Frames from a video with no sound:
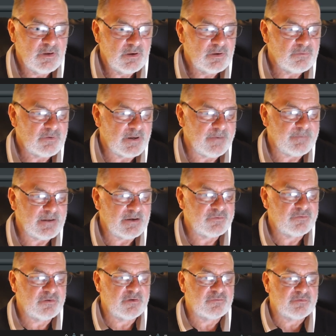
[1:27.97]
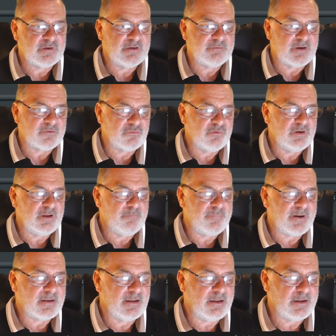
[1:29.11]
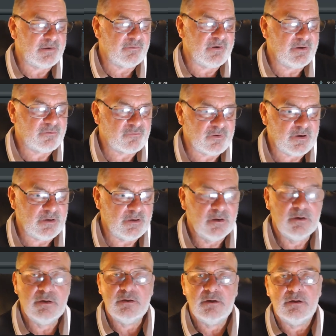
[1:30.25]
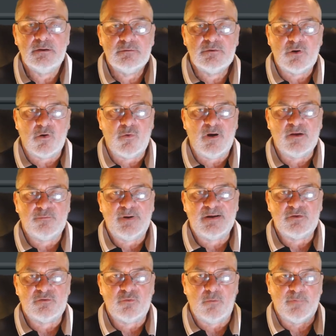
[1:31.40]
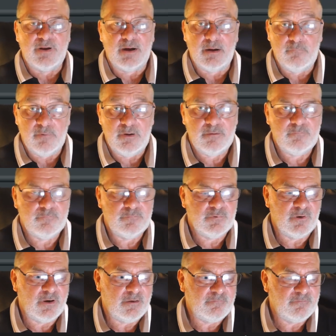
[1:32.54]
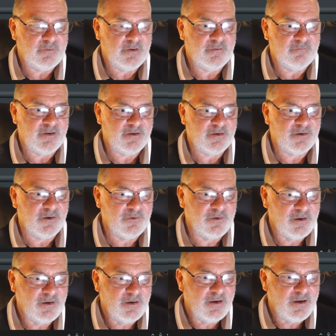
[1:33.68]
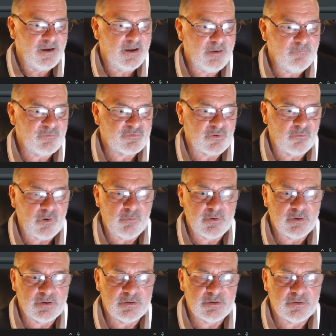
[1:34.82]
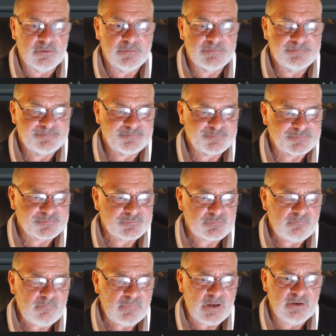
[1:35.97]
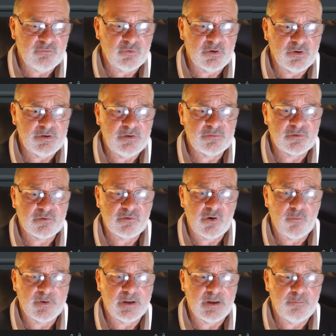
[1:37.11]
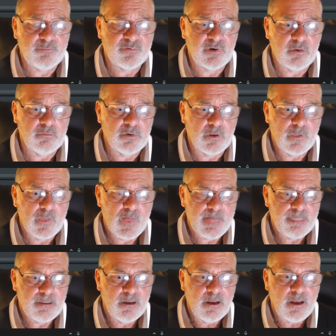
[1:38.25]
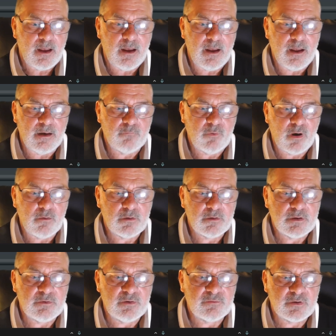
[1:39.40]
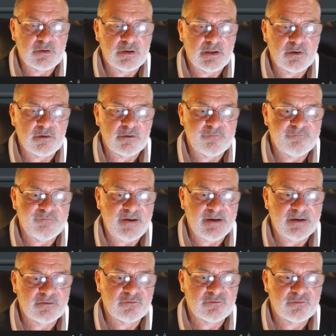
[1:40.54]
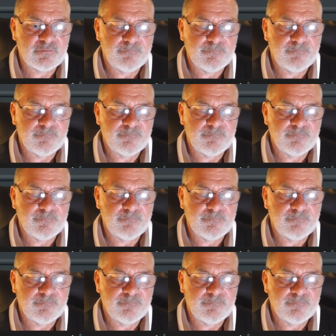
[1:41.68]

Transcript: Right, now as you can see, that's a really badly lit green screen. Not quite as bad as the one behind me, but there you go. So what we're going to do is we're going to use the Chroma Key Pro. And what I'm going to do is I'm going to click on effects.